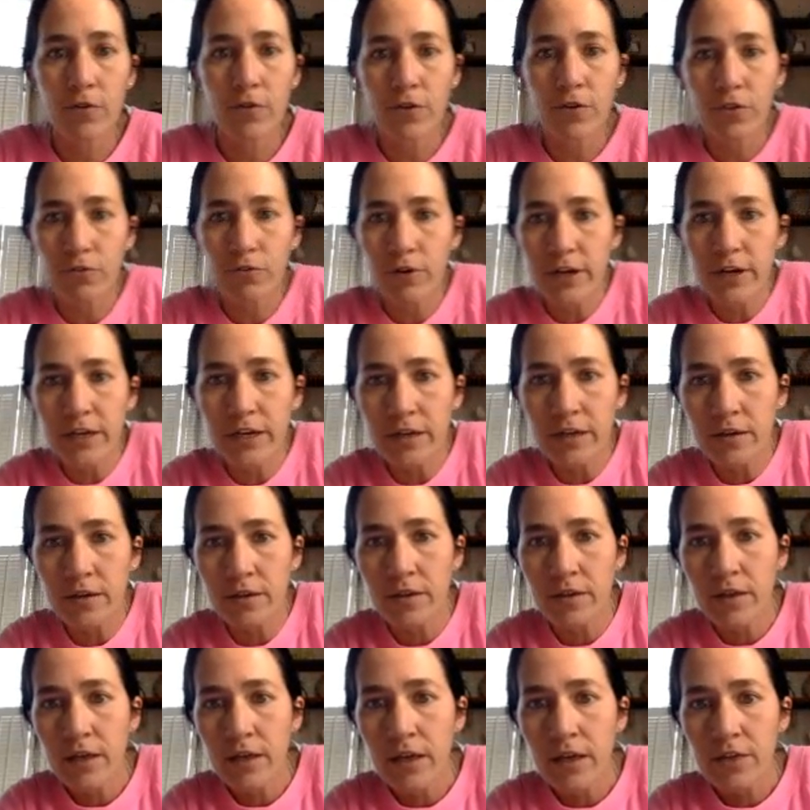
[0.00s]
over 3.
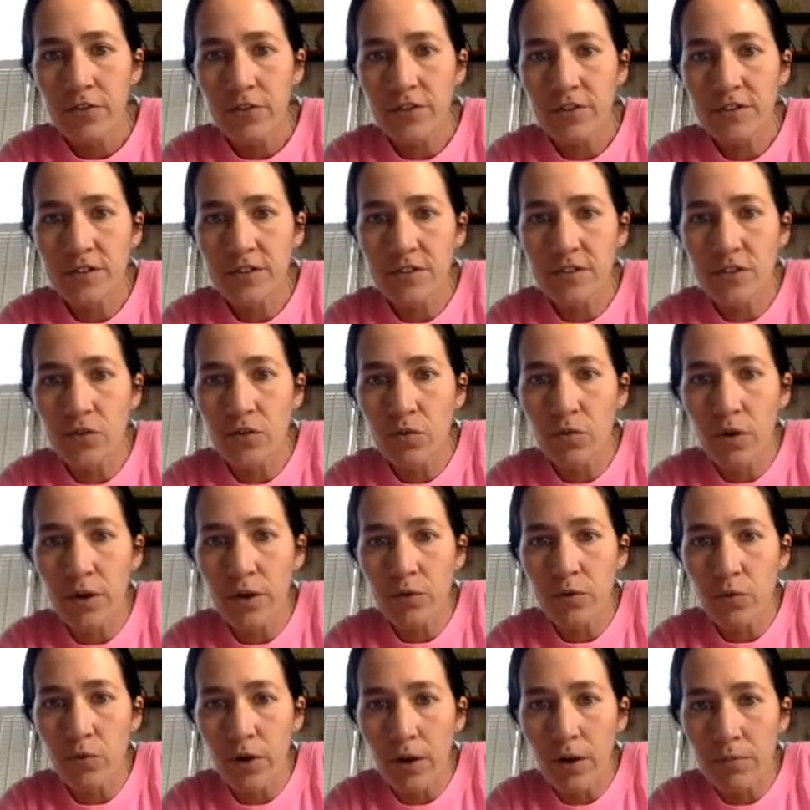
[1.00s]
This is the
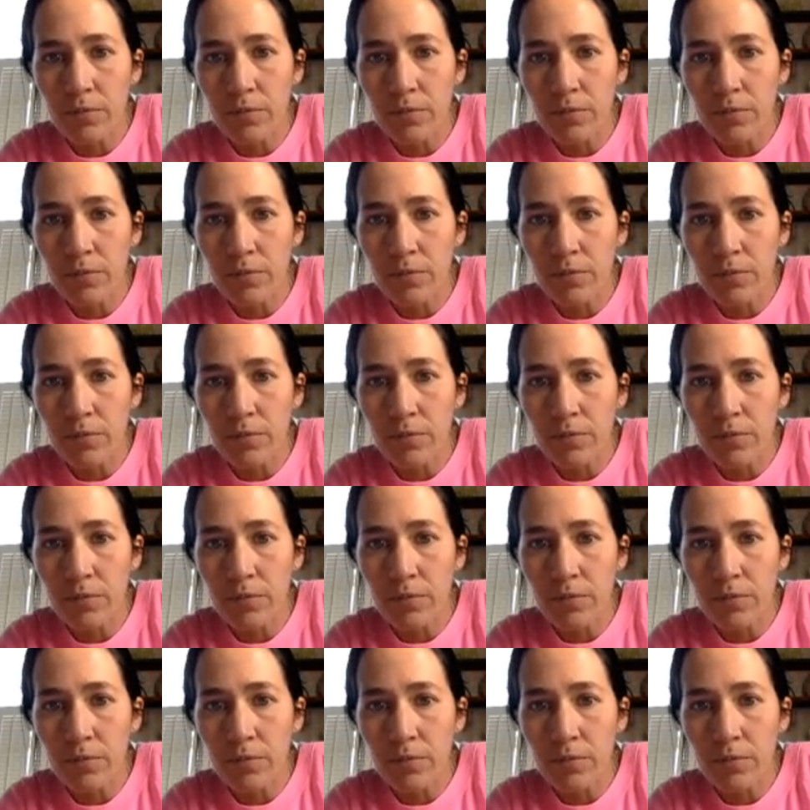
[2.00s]
one where